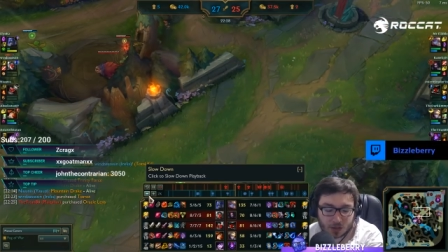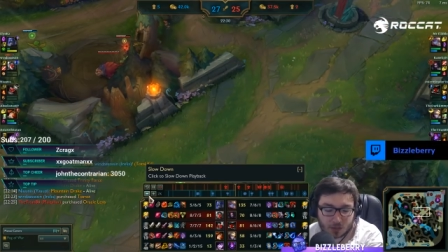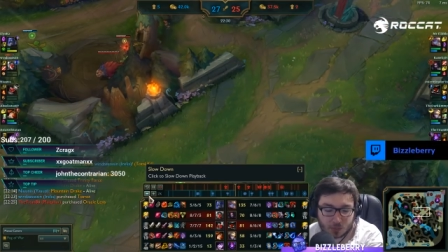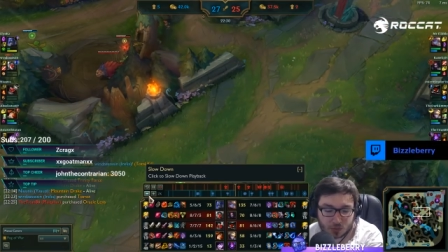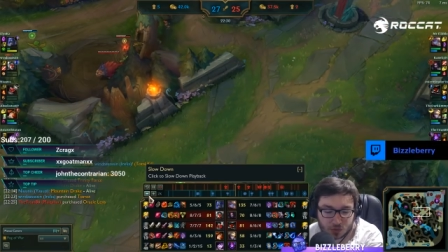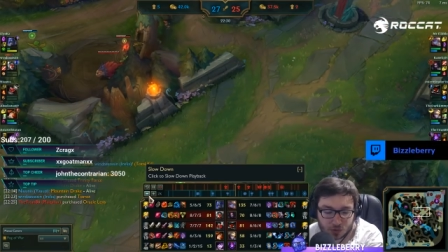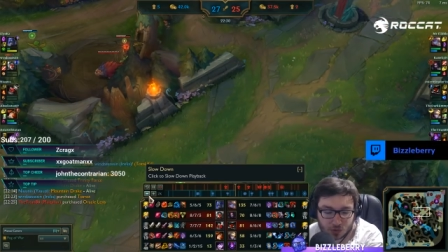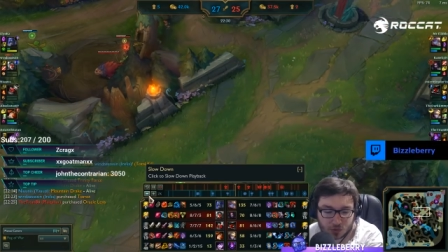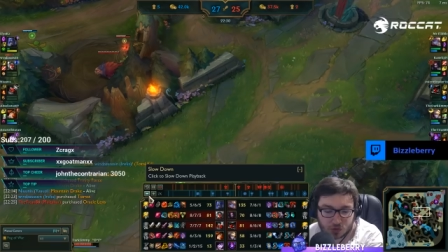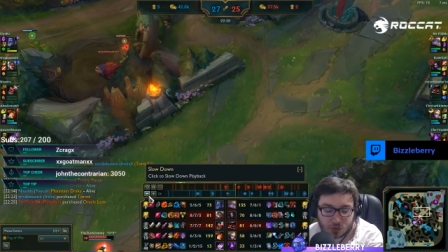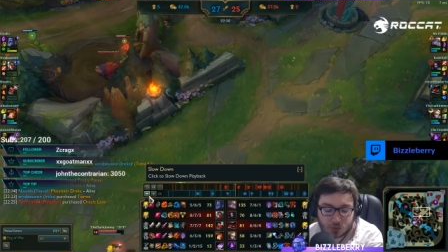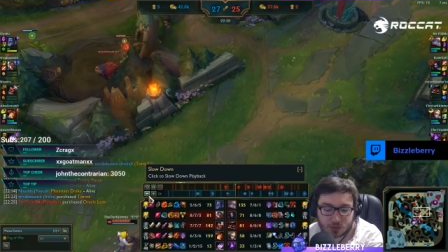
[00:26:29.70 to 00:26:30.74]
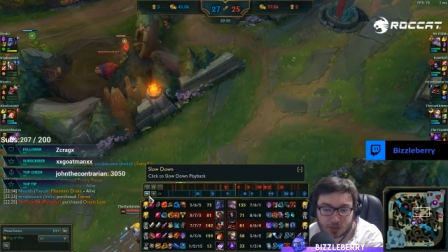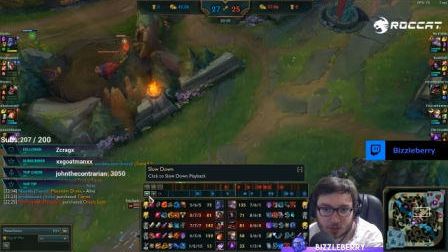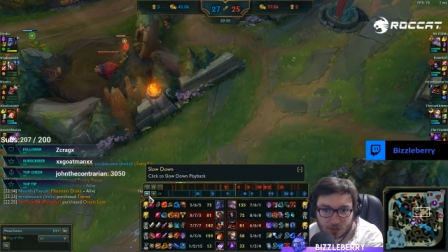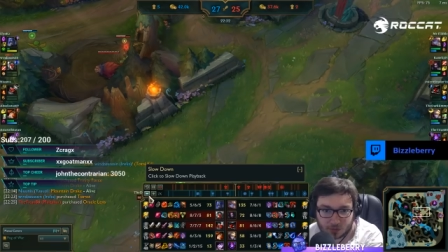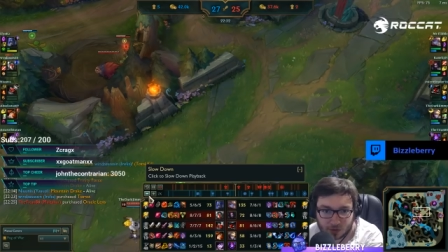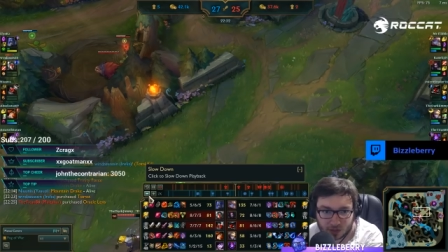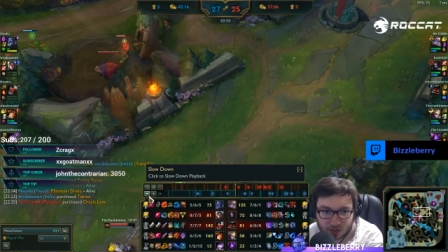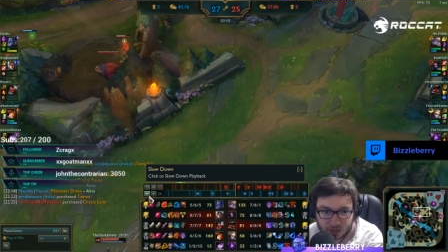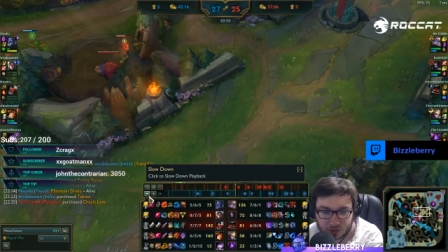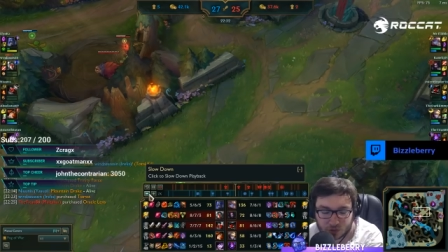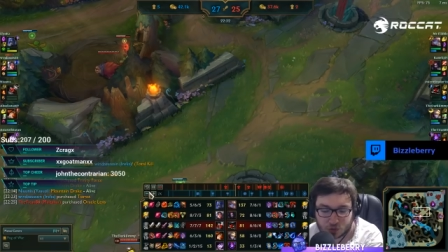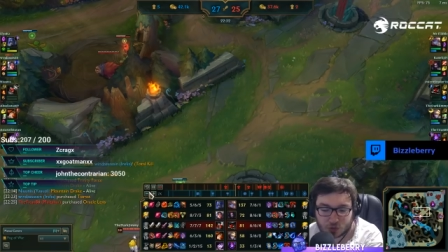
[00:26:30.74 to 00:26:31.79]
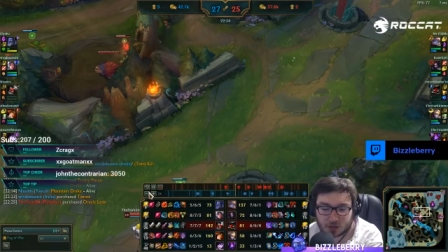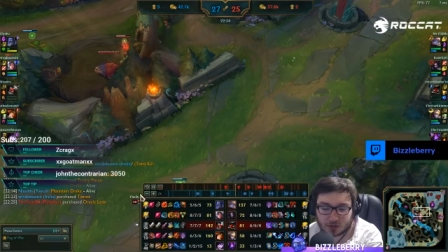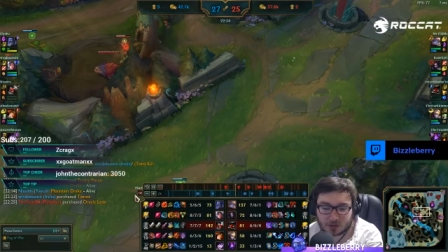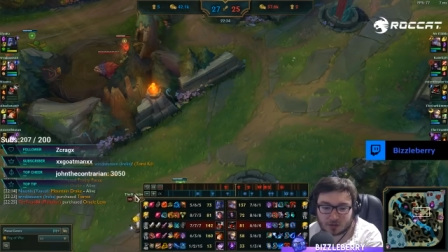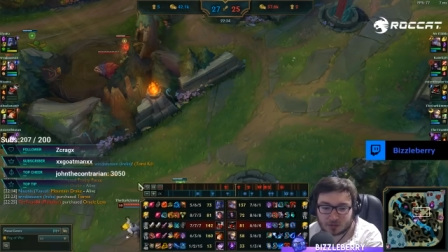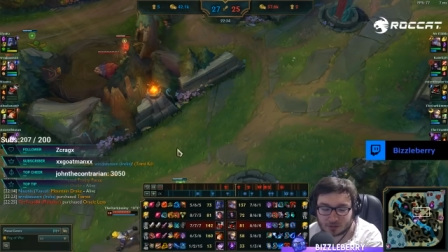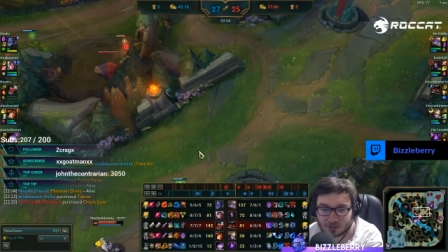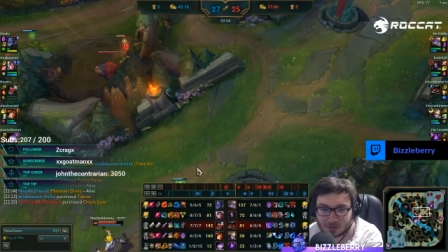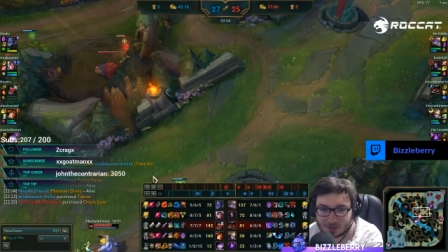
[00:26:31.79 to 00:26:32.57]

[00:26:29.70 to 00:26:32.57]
Okay, you bought two control wards now and you finally changed your trinket.